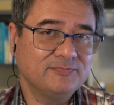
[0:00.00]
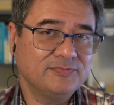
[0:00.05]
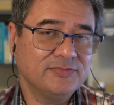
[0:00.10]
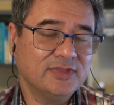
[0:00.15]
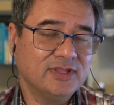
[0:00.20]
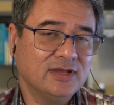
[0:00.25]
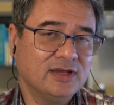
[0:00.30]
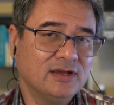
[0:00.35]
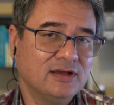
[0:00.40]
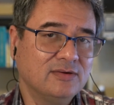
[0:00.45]

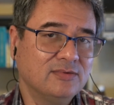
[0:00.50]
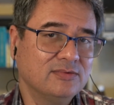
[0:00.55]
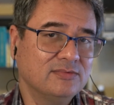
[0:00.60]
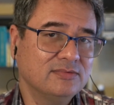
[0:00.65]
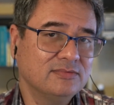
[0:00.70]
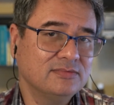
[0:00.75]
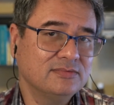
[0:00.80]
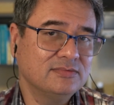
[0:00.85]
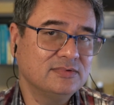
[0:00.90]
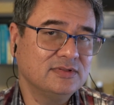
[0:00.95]
the
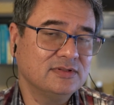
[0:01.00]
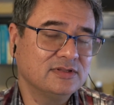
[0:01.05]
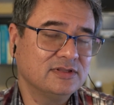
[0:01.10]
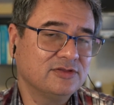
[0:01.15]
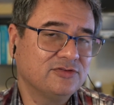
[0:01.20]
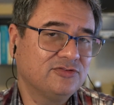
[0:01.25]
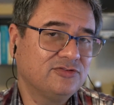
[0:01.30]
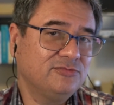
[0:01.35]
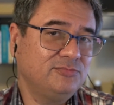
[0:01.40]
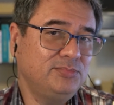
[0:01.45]

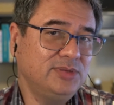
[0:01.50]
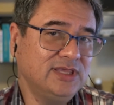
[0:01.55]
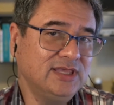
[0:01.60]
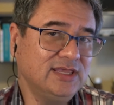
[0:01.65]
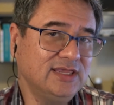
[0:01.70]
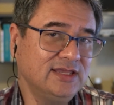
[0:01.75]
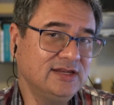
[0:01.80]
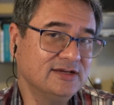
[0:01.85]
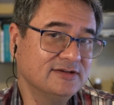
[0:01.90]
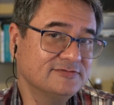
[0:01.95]

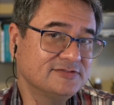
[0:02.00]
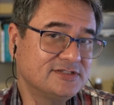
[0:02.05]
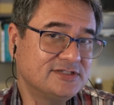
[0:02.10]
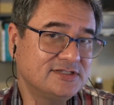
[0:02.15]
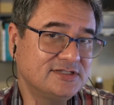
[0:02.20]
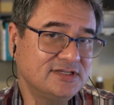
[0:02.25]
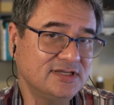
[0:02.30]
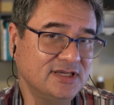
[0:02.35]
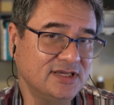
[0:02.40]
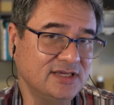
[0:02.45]
speed of
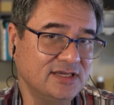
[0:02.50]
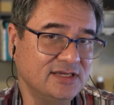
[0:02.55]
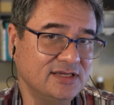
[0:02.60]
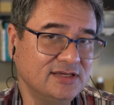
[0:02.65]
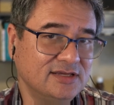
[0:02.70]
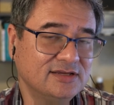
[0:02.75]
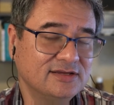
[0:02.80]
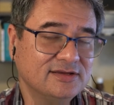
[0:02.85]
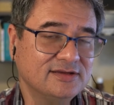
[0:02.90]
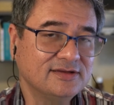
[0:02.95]

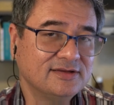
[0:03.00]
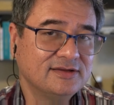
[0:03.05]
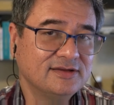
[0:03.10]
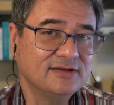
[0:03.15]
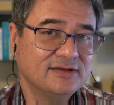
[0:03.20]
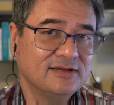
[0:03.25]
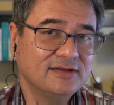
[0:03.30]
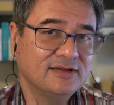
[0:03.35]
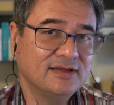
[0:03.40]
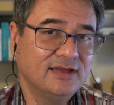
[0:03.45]
C
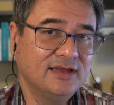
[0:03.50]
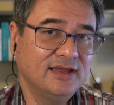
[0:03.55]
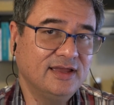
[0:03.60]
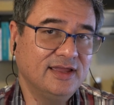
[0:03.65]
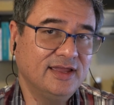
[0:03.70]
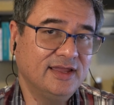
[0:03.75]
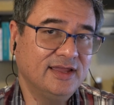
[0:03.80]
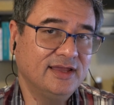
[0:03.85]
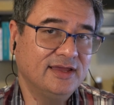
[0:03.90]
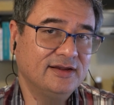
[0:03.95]

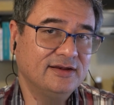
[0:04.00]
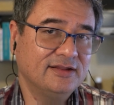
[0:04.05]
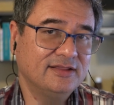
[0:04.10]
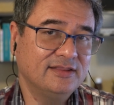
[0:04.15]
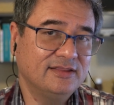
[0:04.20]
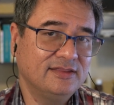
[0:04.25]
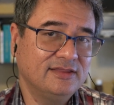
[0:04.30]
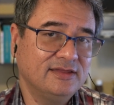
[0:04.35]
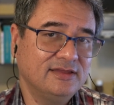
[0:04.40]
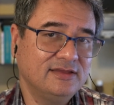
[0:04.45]

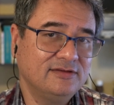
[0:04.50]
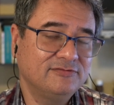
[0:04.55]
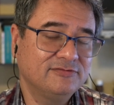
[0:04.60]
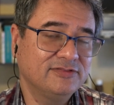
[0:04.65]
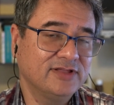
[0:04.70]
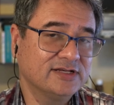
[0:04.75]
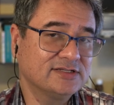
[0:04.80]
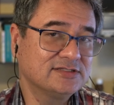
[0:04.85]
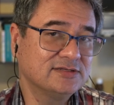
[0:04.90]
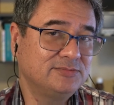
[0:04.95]
and the
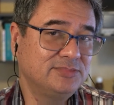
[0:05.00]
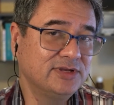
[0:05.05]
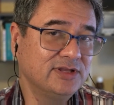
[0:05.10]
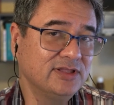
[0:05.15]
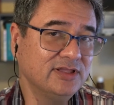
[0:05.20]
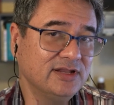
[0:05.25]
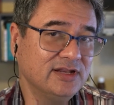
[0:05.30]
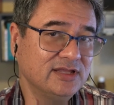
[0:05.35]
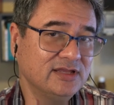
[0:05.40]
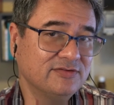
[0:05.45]

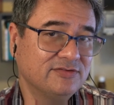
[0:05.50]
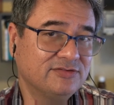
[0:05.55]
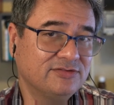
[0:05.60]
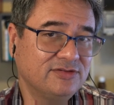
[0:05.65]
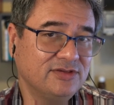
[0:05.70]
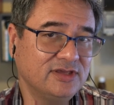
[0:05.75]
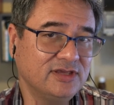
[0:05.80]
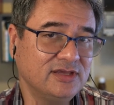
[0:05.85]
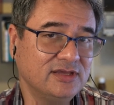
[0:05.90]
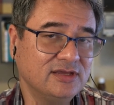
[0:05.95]
flexibility of
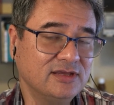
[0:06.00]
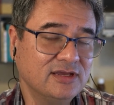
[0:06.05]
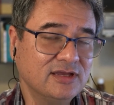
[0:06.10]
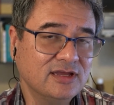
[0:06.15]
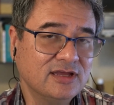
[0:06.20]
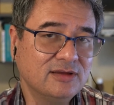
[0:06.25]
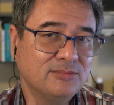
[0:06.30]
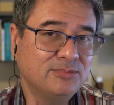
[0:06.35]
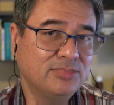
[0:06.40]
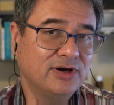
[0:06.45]
C,
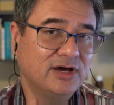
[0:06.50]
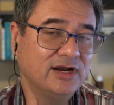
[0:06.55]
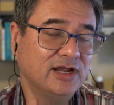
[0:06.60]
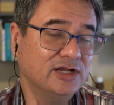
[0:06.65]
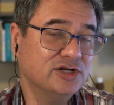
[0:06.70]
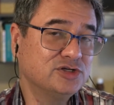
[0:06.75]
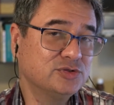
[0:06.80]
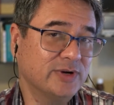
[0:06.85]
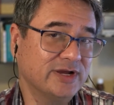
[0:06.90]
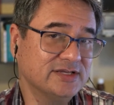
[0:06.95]
but
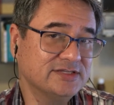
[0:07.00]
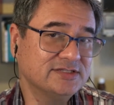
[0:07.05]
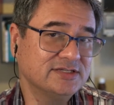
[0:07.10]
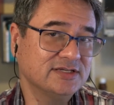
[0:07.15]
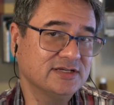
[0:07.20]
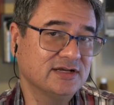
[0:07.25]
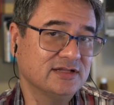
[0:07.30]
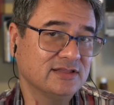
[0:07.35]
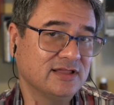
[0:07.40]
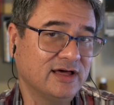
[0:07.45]

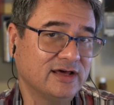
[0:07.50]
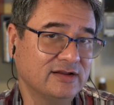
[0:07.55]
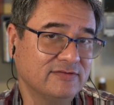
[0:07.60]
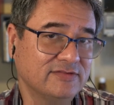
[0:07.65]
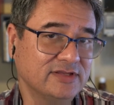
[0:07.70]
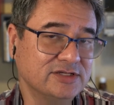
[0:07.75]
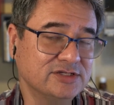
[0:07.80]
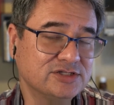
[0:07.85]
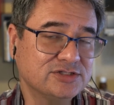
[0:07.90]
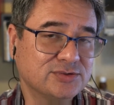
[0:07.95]
addressing a lot of
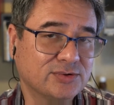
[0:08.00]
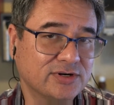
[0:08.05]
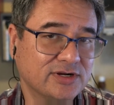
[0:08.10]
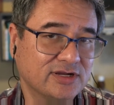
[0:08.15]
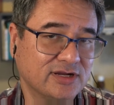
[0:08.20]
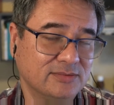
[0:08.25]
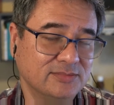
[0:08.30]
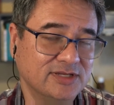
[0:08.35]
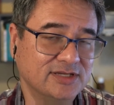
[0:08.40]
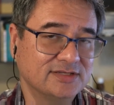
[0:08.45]
these
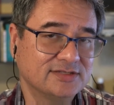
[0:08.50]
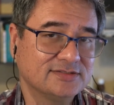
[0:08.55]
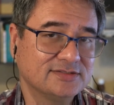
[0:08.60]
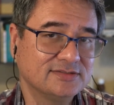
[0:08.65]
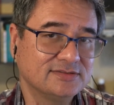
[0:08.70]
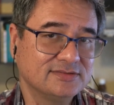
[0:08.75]
shortcomings.